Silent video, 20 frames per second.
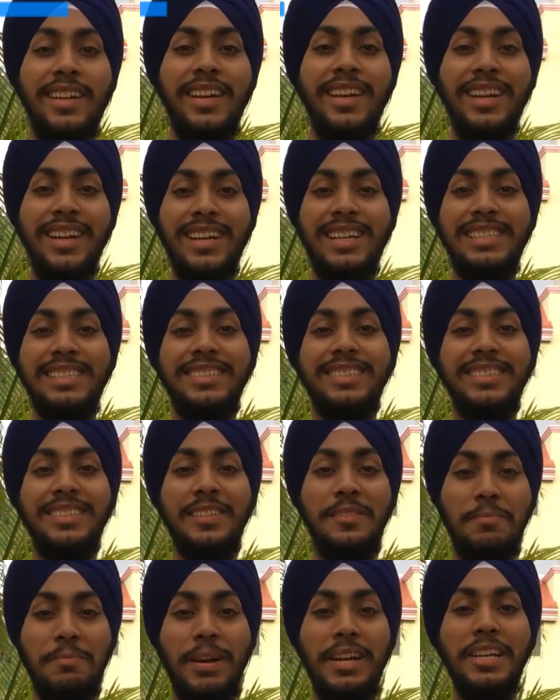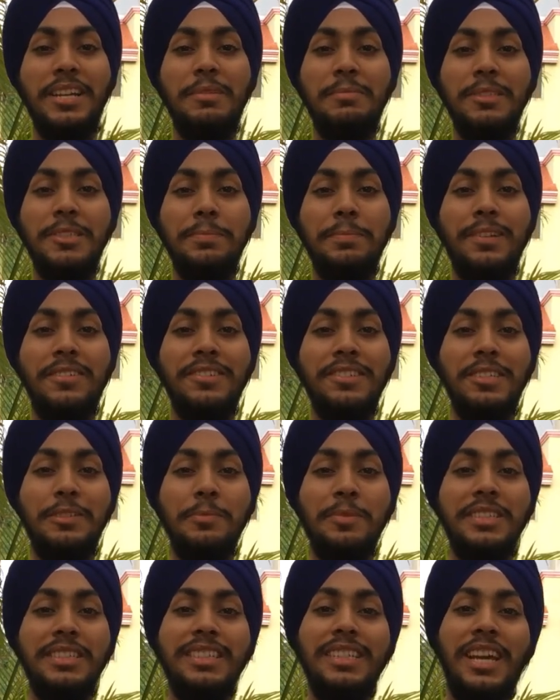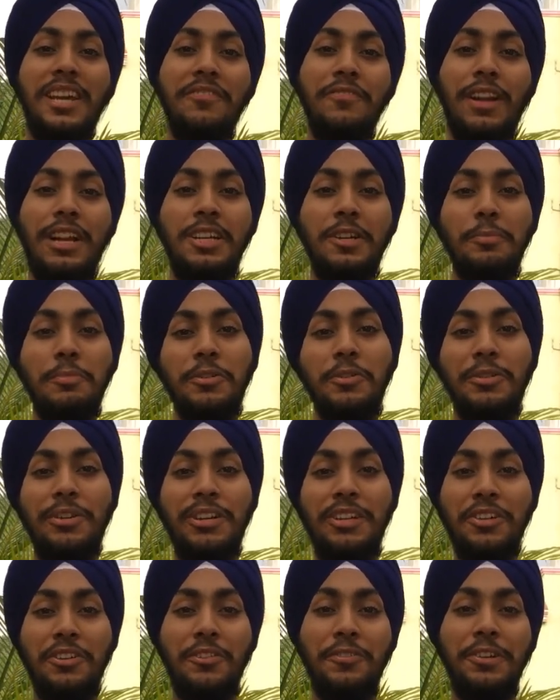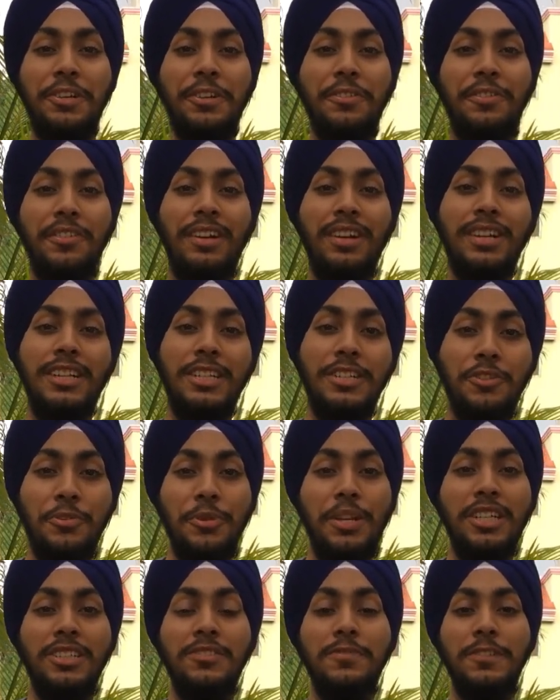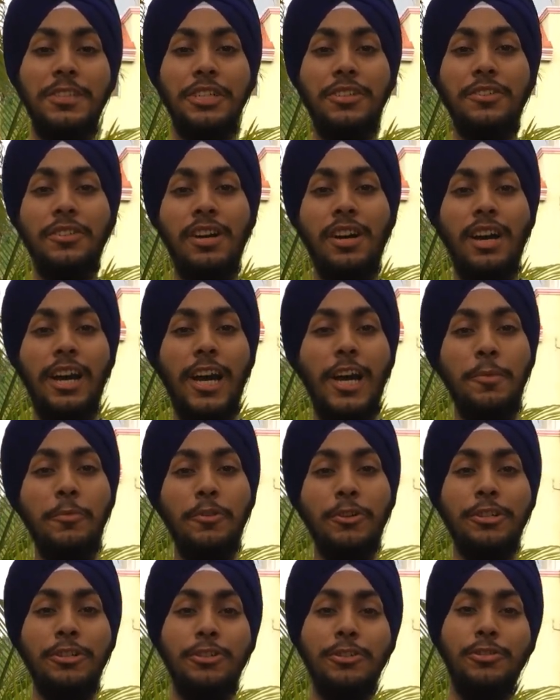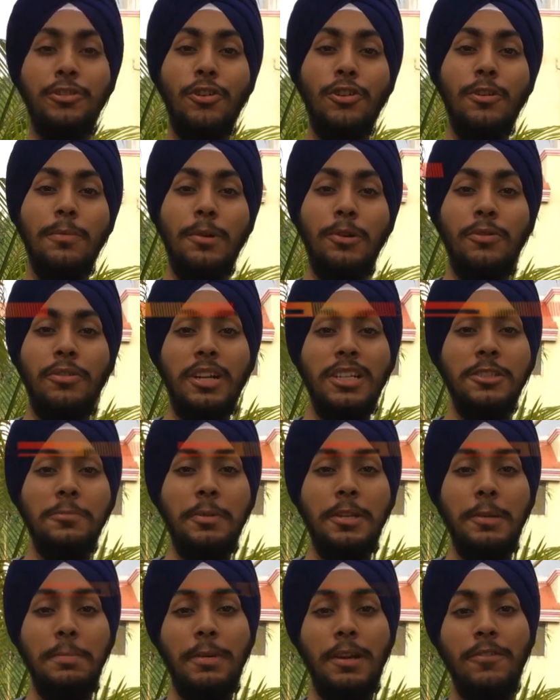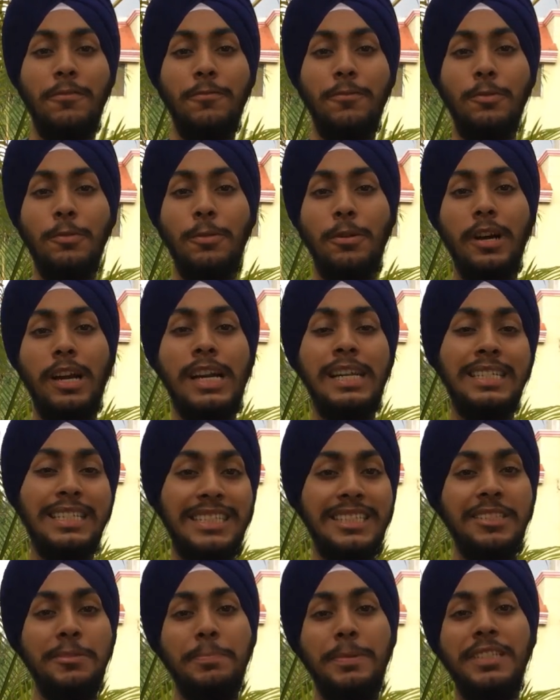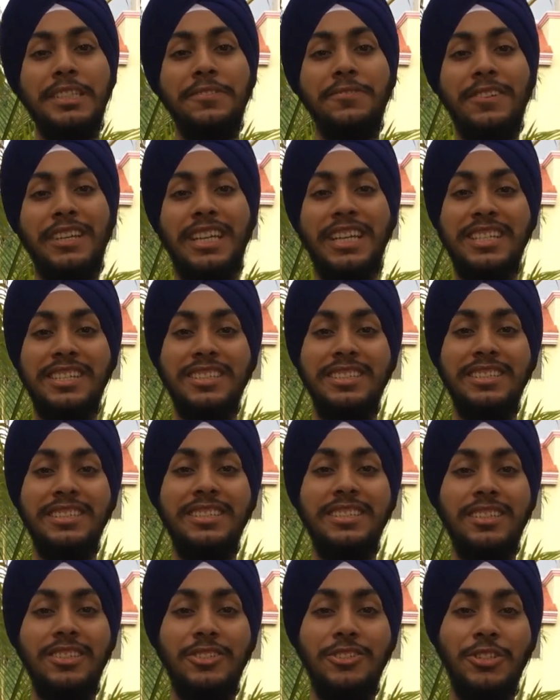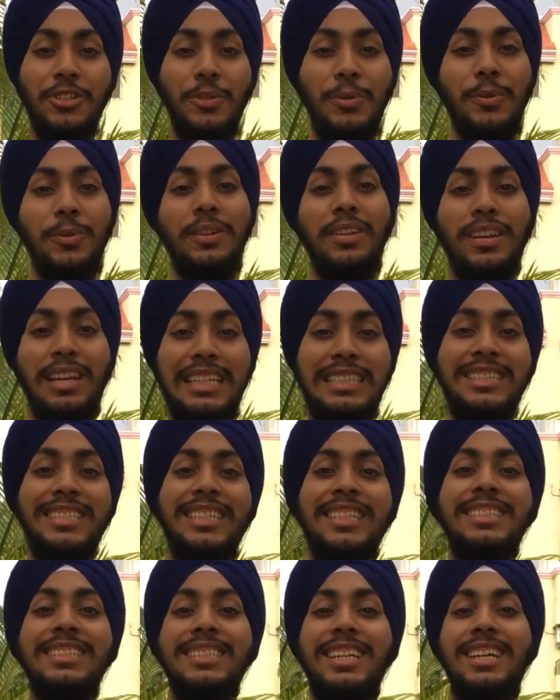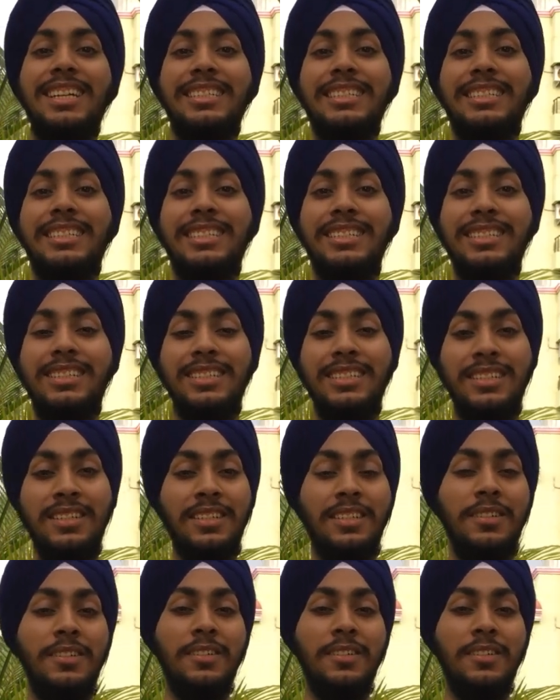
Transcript: Hey guys, my name is Pawandeep Singh and welcome to Only Innovative. In today's video, I am going to talk about Raspberry Pi 4 and its specification. So let's get started. So,